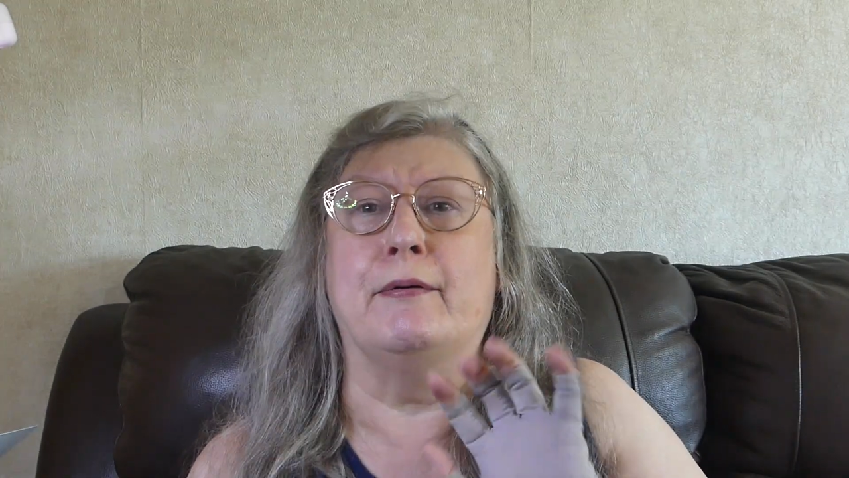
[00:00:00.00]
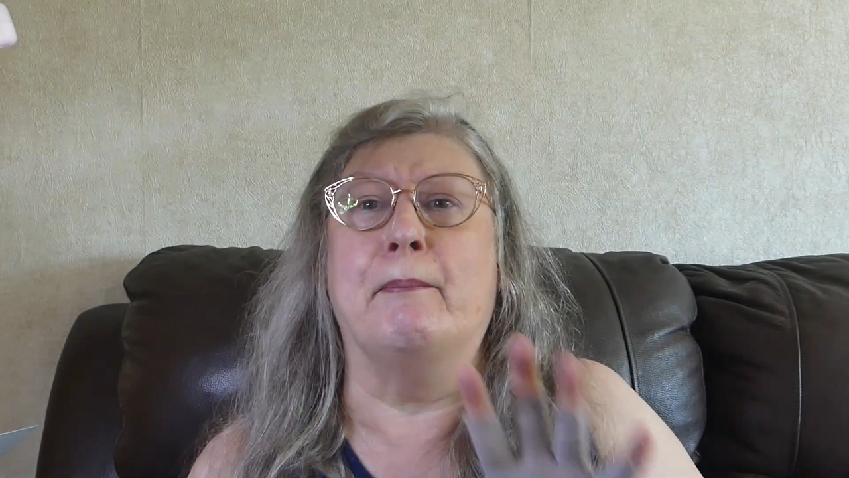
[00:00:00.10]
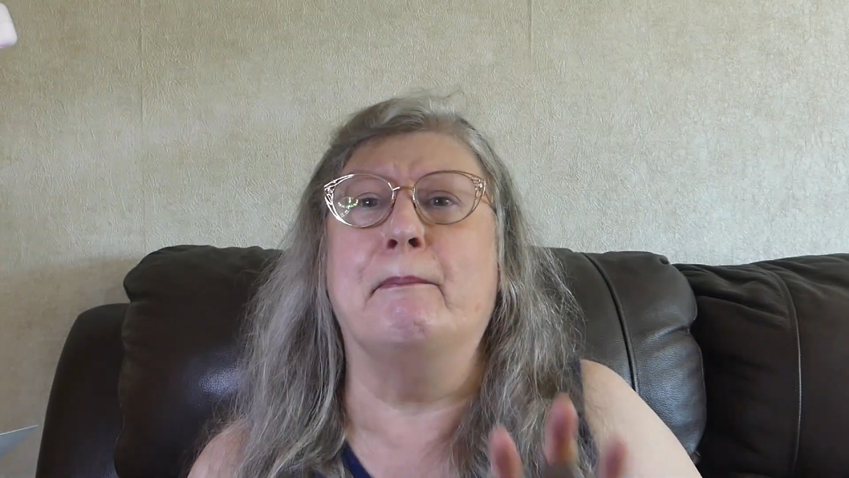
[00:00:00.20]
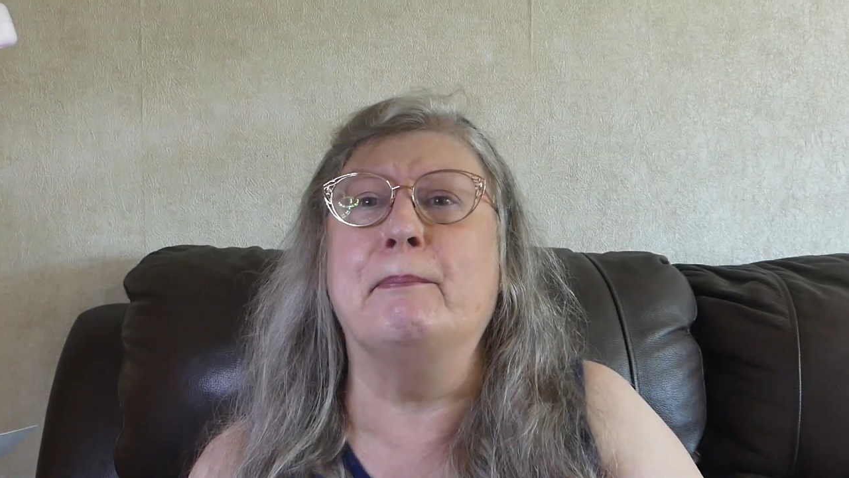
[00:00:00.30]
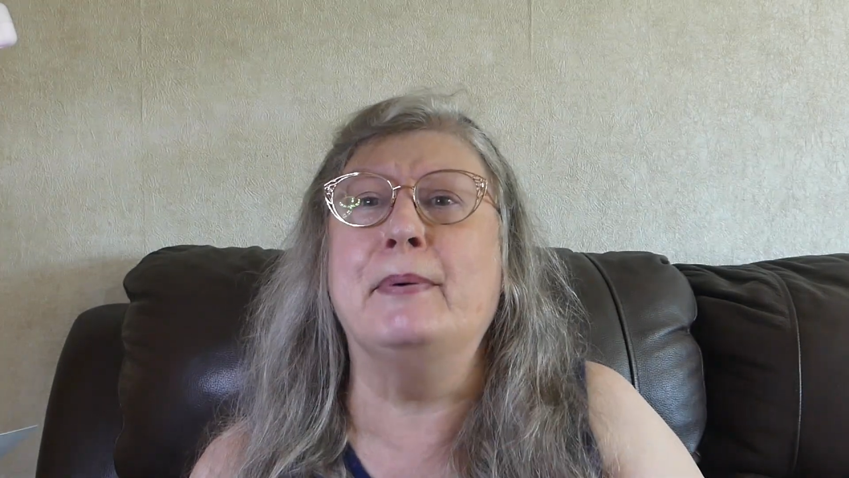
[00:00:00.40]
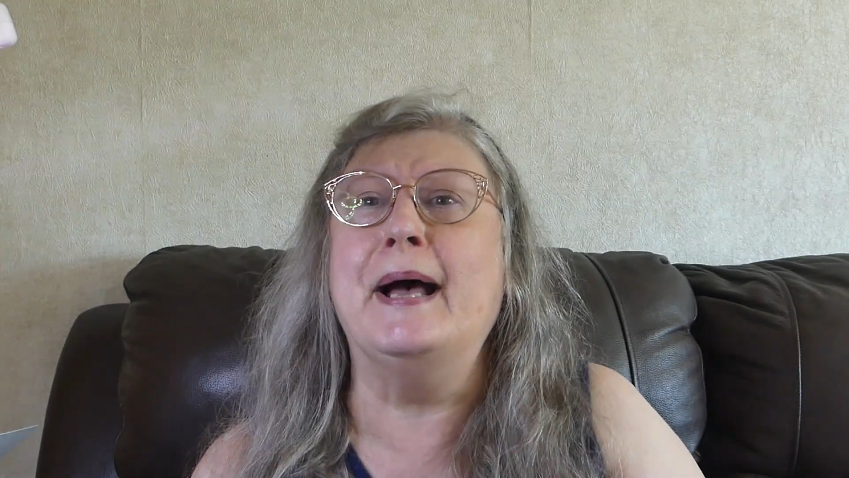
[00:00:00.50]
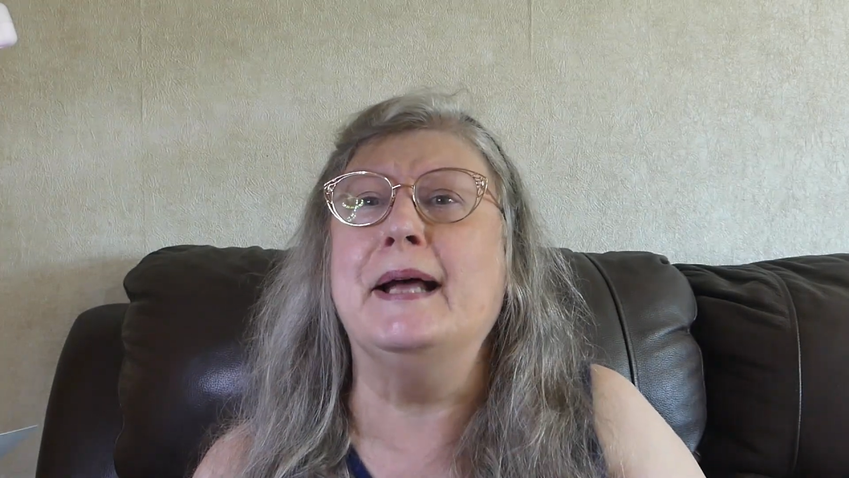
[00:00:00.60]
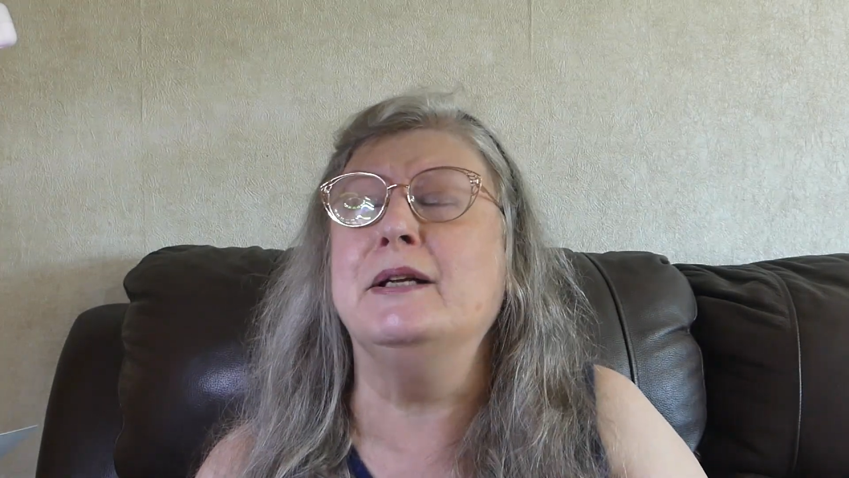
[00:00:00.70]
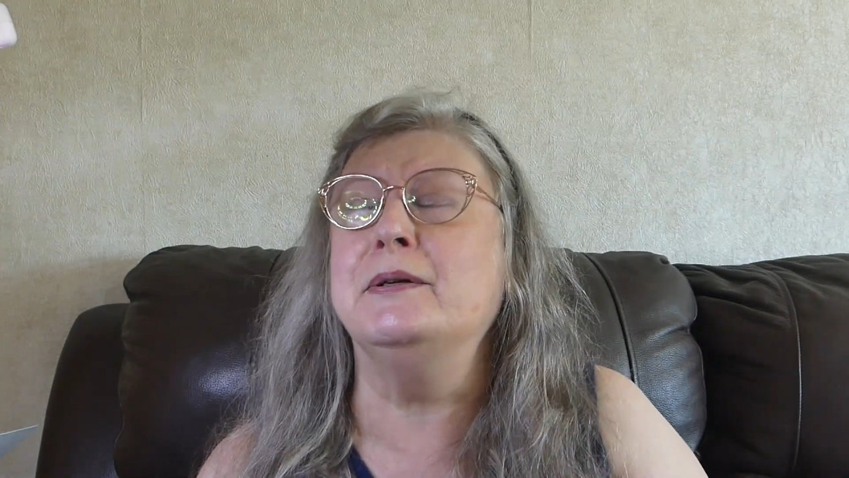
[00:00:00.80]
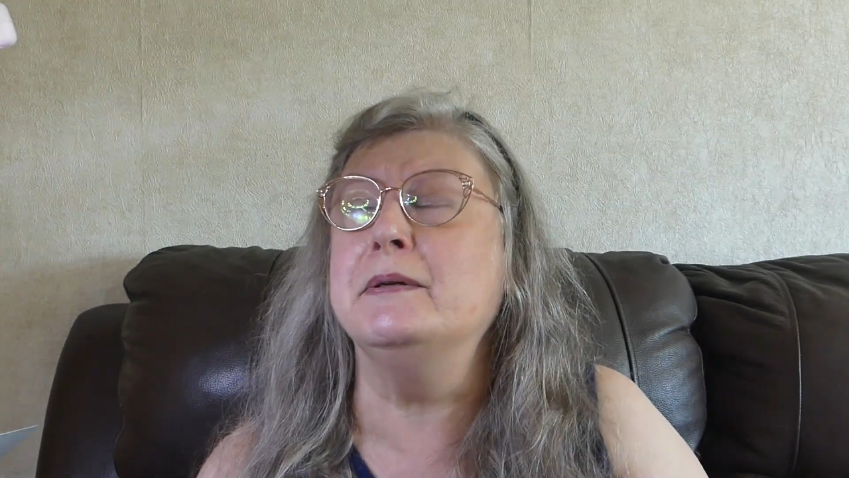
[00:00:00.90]
were
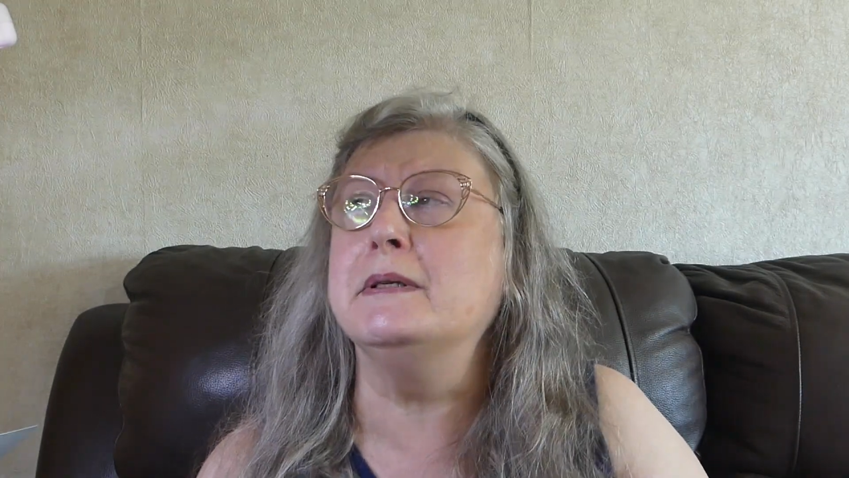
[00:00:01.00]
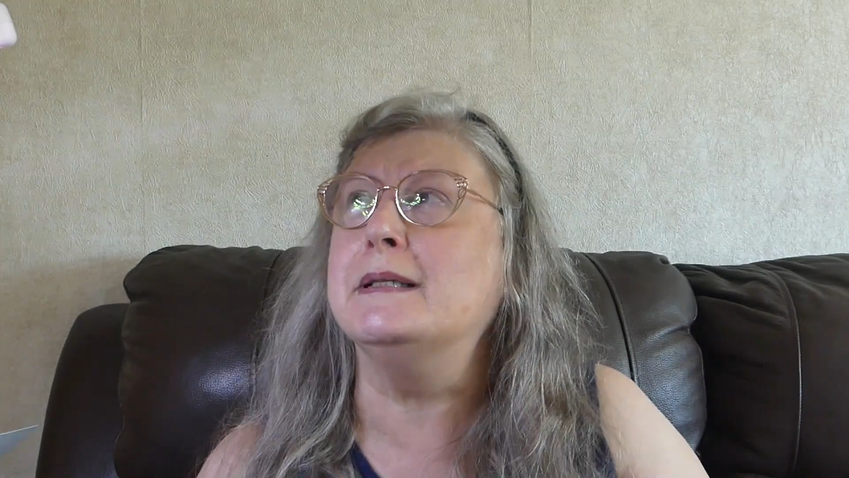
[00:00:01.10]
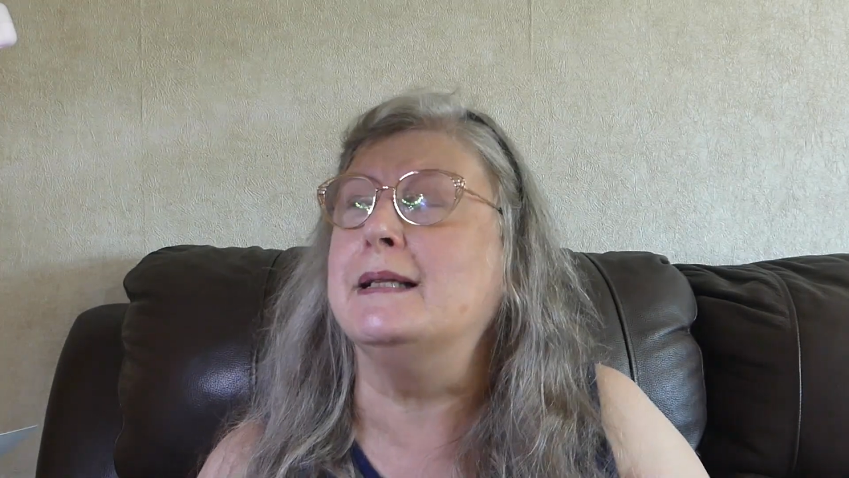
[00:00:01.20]
panels,